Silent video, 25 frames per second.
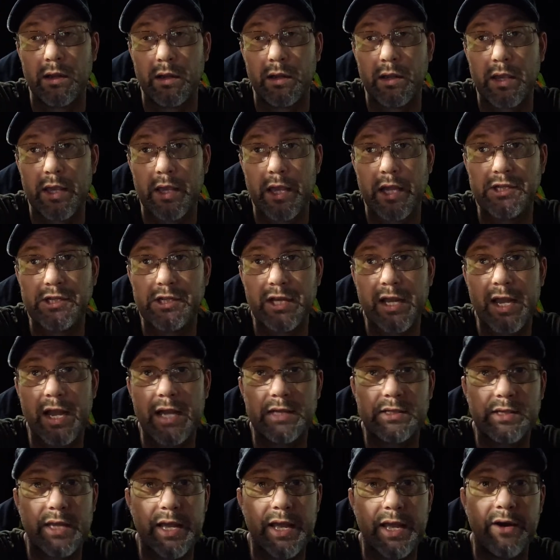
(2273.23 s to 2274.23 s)
Catch you
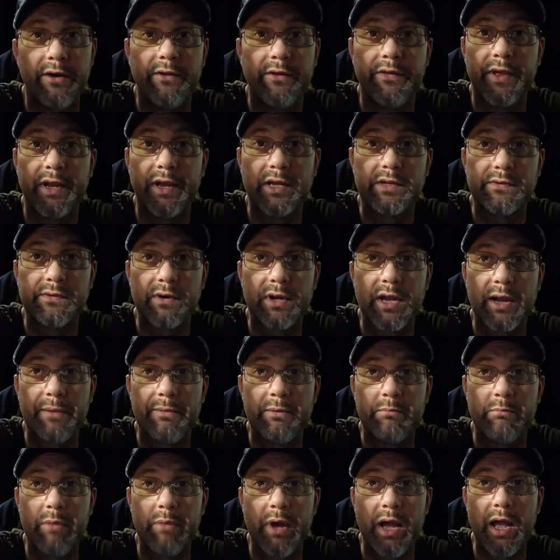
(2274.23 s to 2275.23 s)
guys later. Thanks for
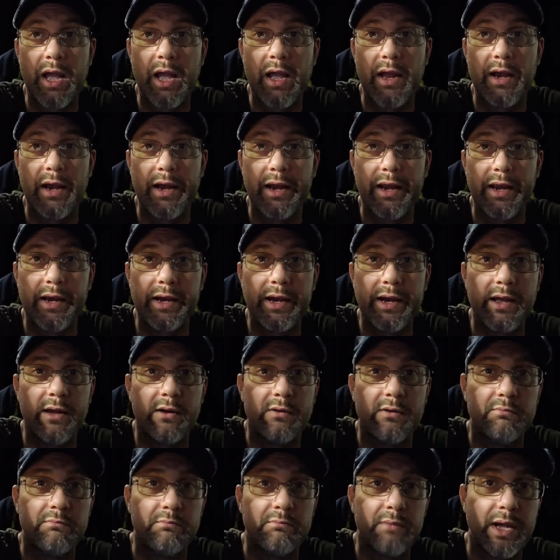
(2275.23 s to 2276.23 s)
coming by and hanging out.
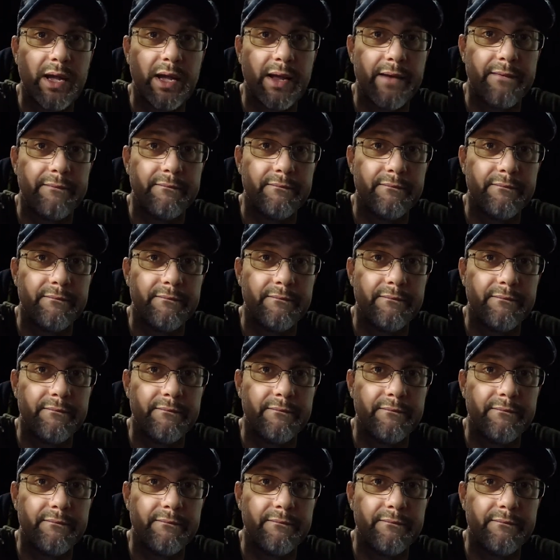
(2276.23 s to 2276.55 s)
Bye.